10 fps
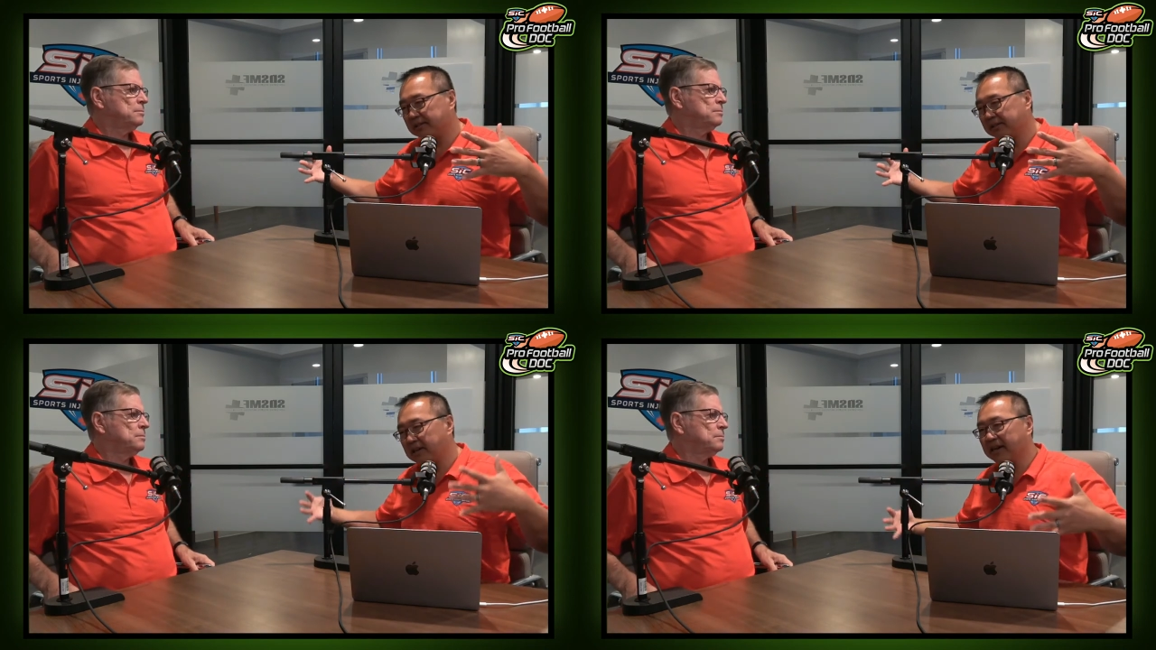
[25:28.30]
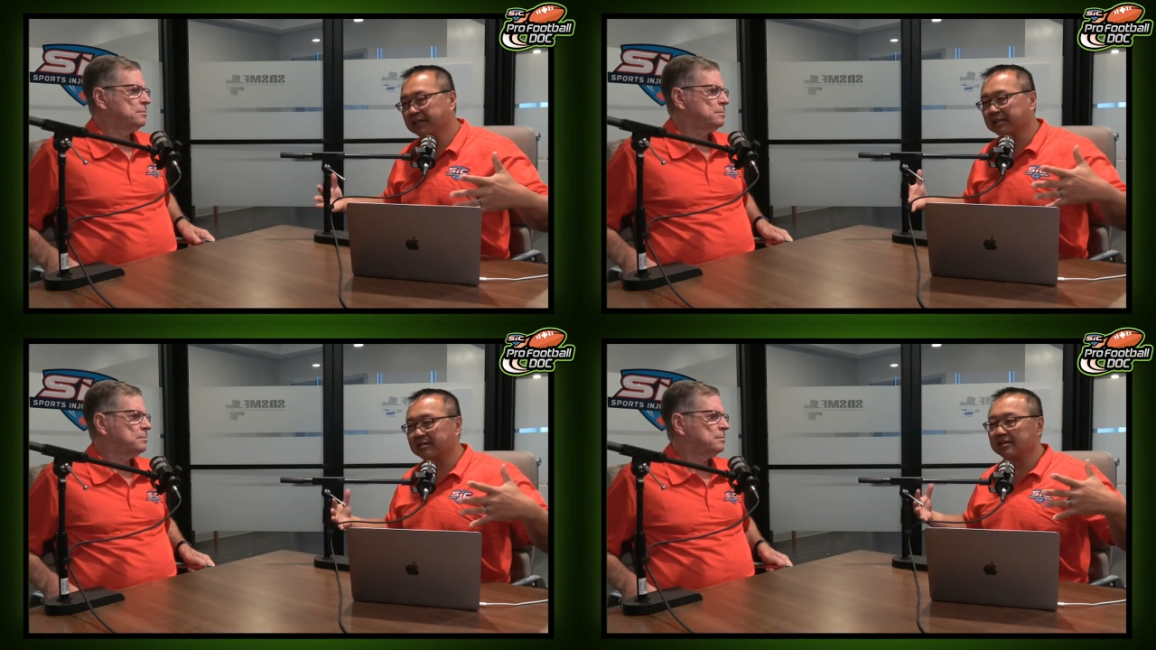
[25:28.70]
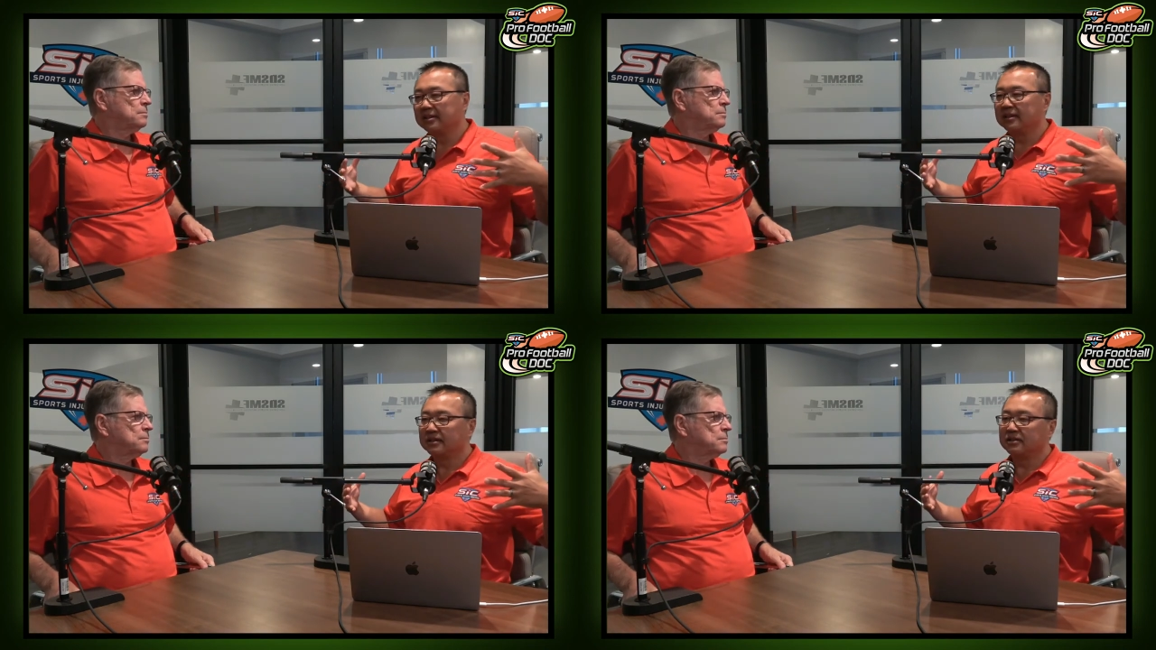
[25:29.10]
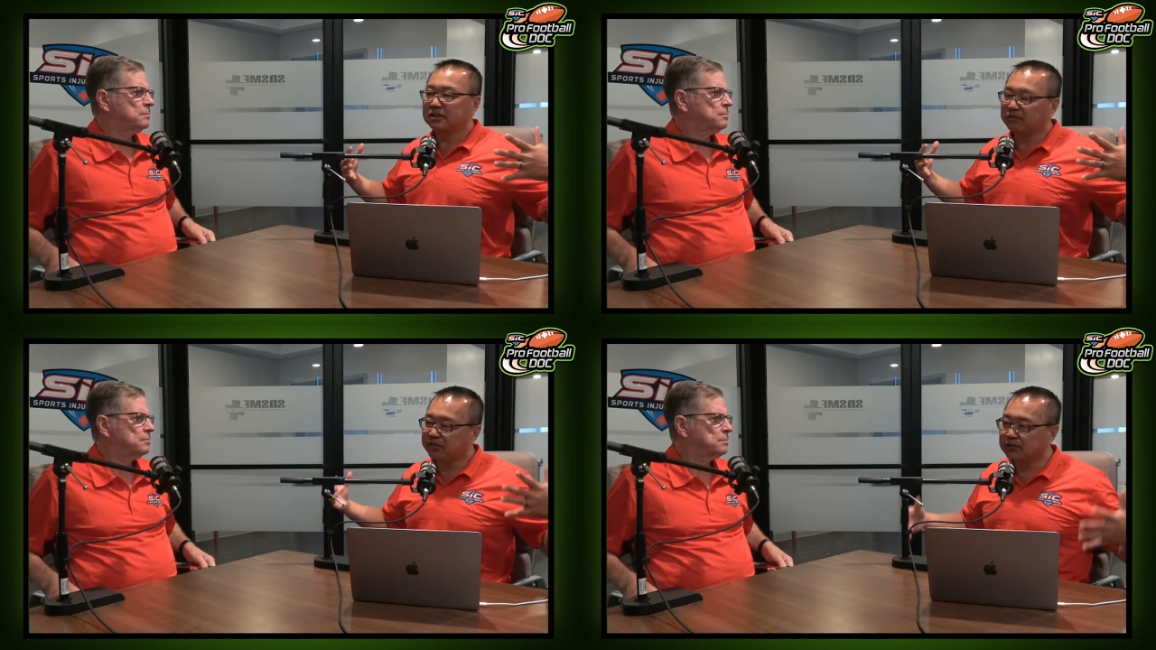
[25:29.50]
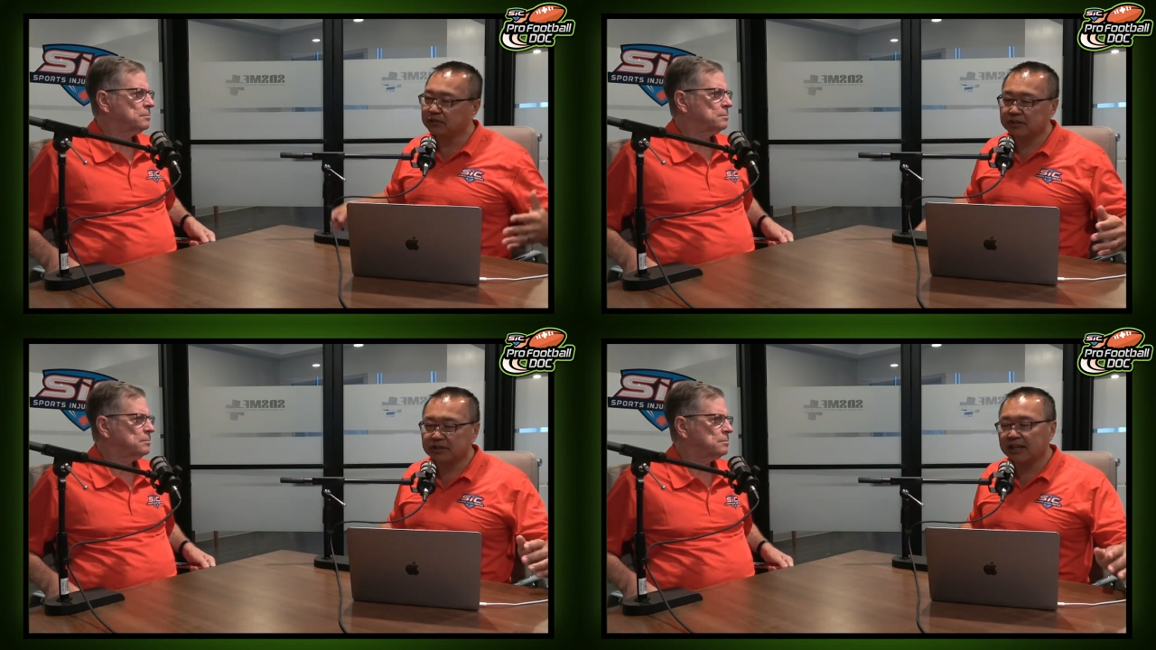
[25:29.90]
Speaker 1: doctor there's a
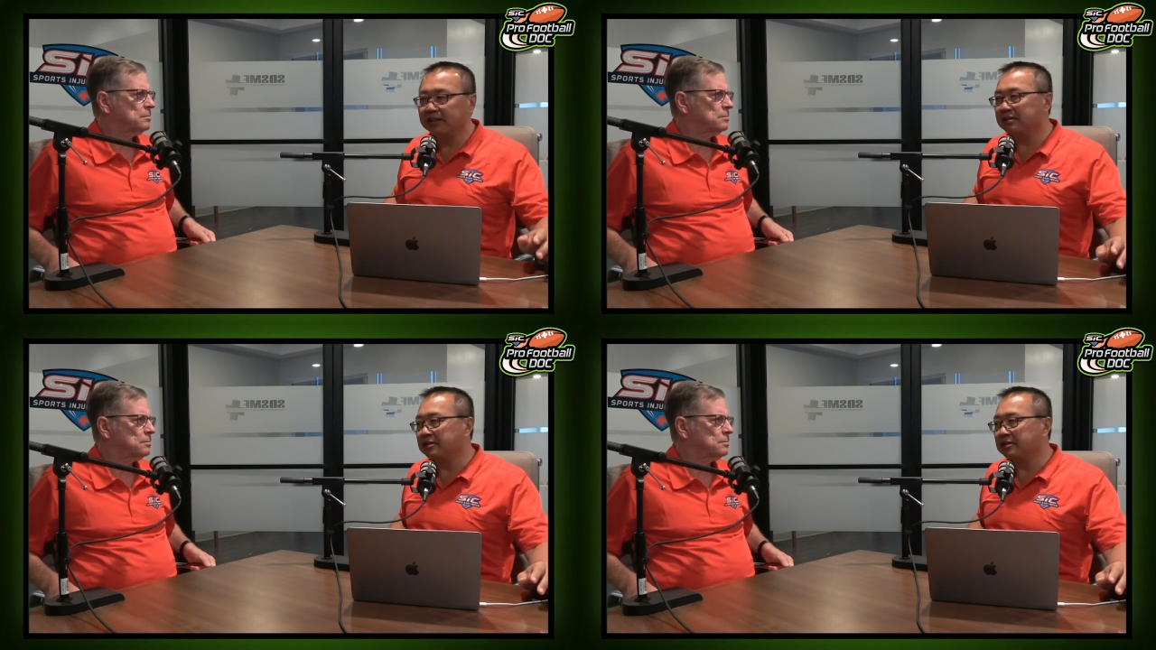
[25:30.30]
physical side and there's